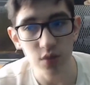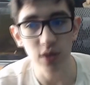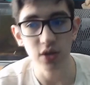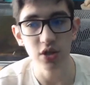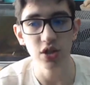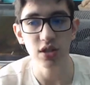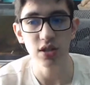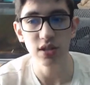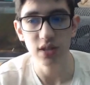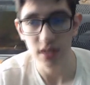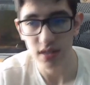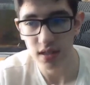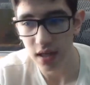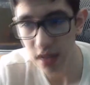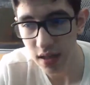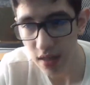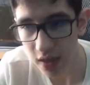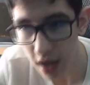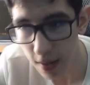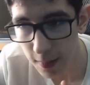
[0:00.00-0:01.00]
questions
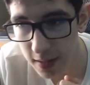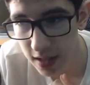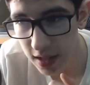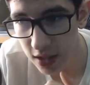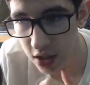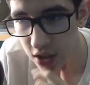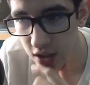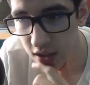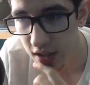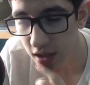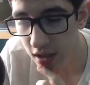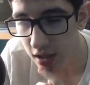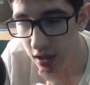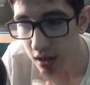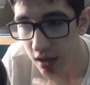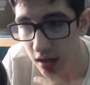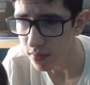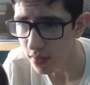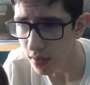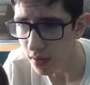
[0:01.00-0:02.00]
inside the comment section here.
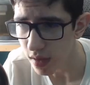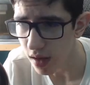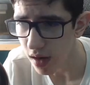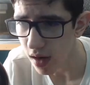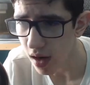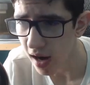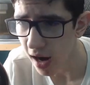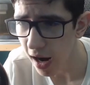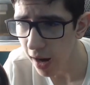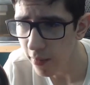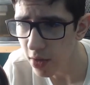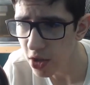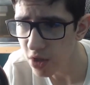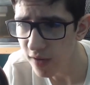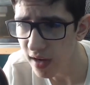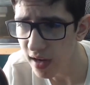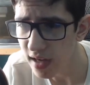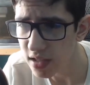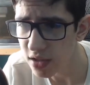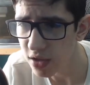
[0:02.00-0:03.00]
How much
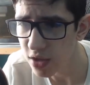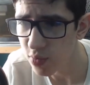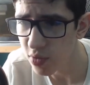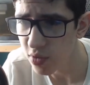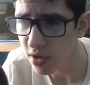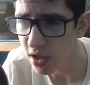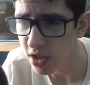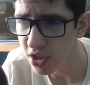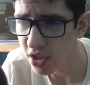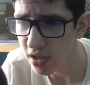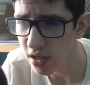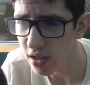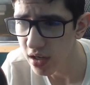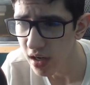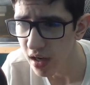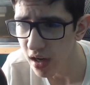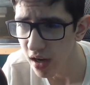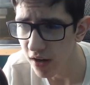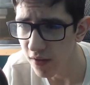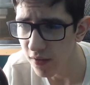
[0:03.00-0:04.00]
faster is production
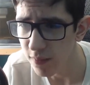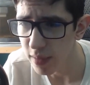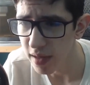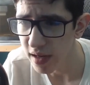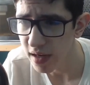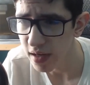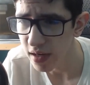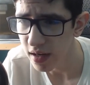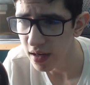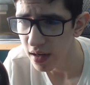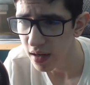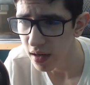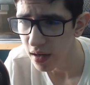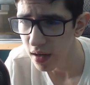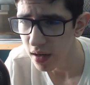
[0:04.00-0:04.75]
of editing